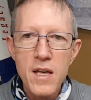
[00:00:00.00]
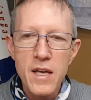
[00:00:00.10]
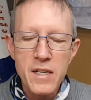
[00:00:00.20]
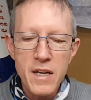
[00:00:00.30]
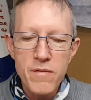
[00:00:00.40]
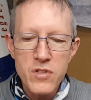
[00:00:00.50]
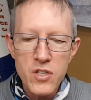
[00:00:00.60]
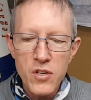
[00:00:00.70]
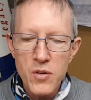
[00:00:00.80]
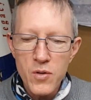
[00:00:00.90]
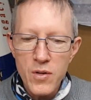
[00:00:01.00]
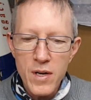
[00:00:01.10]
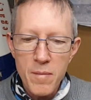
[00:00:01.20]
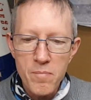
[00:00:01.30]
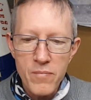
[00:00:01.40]
that gives you
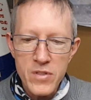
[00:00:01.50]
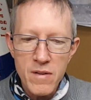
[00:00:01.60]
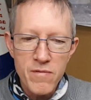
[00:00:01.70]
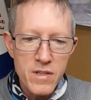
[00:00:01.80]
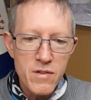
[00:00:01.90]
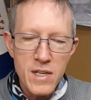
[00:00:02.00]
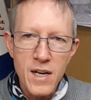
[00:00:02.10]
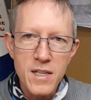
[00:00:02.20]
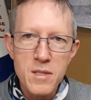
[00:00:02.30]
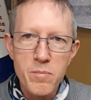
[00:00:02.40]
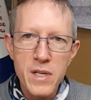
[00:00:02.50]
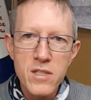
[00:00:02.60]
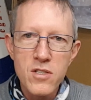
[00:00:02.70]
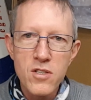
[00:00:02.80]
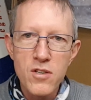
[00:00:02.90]
some very nice
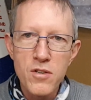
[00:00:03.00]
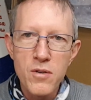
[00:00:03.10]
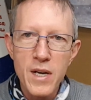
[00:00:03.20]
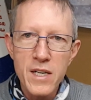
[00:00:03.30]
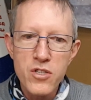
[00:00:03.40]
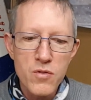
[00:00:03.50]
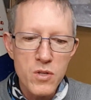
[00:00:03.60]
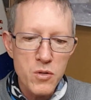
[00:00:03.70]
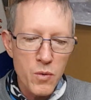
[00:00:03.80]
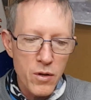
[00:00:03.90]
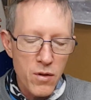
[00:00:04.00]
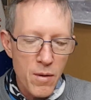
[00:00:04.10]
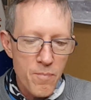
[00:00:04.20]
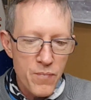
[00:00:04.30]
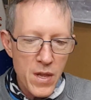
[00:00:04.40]
bits to do extras with.
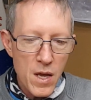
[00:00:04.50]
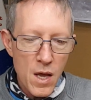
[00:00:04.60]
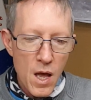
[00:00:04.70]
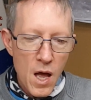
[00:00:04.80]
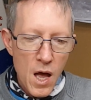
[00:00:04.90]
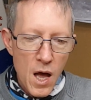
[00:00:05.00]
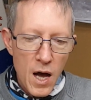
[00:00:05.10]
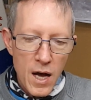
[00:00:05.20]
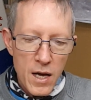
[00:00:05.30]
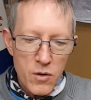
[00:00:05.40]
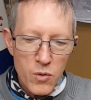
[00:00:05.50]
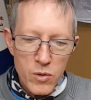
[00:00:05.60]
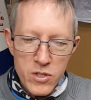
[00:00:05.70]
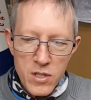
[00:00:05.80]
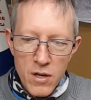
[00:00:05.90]
I
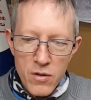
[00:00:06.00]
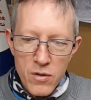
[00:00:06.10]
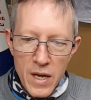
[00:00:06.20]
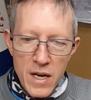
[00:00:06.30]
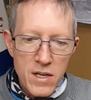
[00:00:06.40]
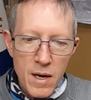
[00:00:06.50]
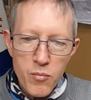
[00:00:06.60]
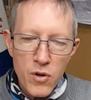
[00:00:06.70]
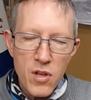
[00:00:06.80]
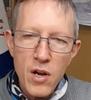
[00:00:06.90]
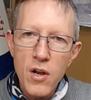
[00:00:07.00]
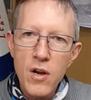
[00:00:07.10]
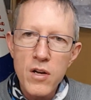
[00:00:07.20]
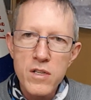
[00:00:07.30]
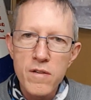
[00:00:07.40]
also end up with a
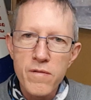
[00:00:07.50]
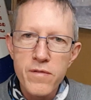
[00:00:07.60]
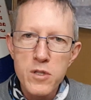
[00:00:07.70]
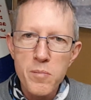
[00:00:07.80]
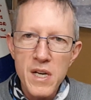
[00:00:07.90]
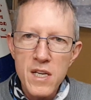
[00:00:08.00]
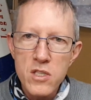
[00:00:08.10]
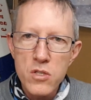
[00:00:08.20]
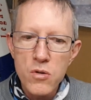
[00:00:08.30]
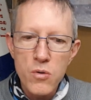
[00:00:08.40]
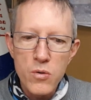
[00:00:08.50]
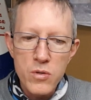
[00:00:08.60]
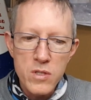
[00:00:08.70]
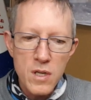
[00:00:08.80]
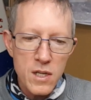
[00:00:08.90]
lot of spare
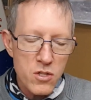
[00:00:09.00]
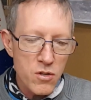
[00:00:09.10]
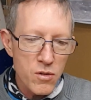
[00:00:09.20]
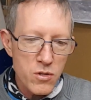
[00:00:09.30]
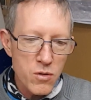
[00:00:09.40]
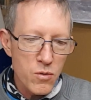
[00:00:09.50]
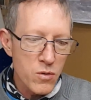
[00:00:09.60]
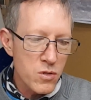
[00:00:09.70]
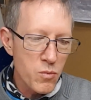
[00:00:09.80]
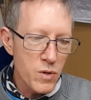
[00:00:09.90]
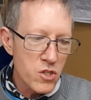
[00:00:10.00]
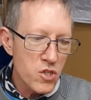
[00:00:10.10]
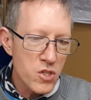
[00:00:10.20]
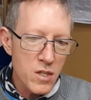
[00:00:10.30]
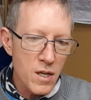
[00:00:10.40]
stores, external stores,
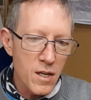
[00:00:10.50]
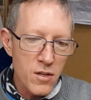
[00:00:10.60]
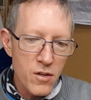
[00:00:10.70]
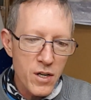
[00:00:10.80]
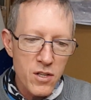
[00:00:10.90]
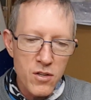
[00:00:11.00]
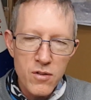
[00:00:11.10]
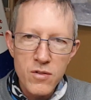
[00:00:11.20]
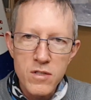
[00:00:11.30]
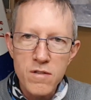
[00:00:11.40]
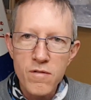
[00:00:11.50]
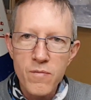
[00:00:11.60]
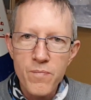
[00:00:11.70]
which you can use